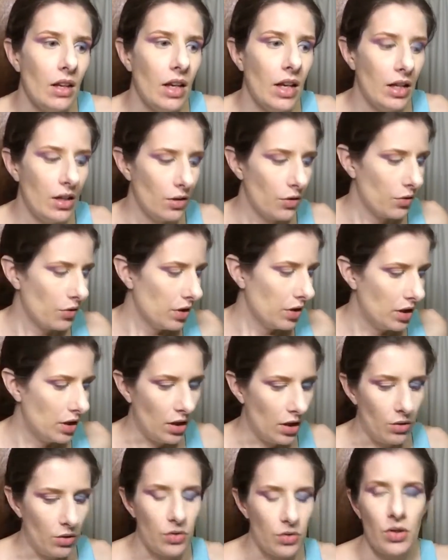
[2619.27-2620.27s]
you
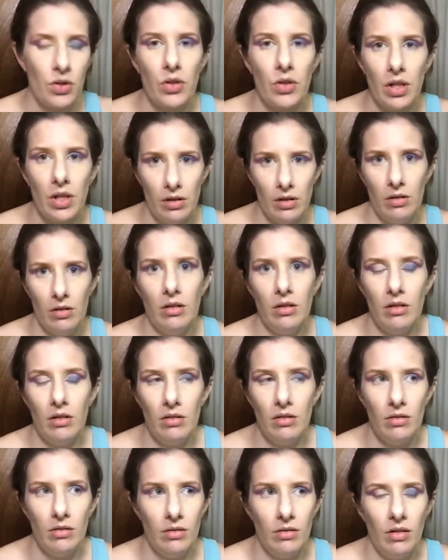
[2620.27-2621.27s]
know, so
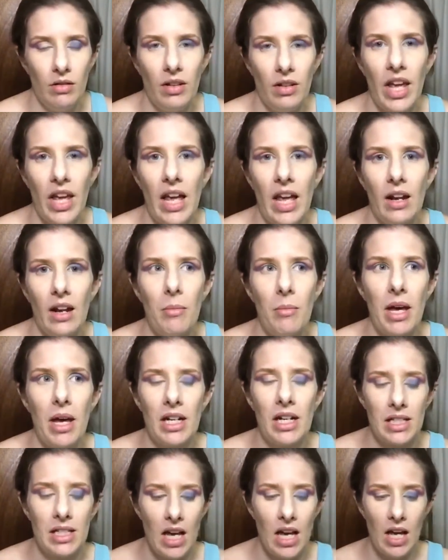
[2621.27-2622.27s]
that
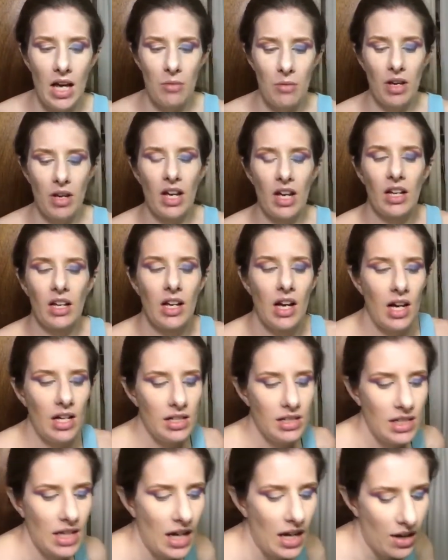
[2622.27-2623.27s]
amount of time got
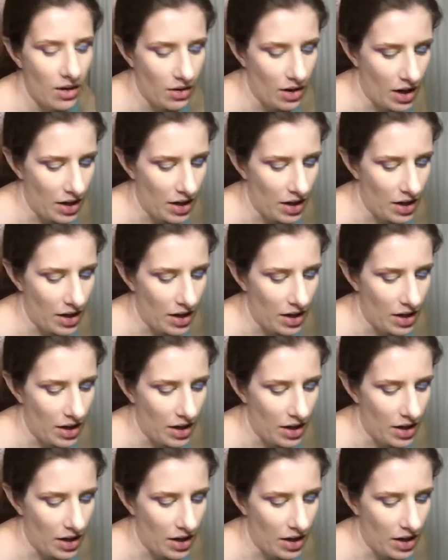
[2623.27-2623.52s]
cut down.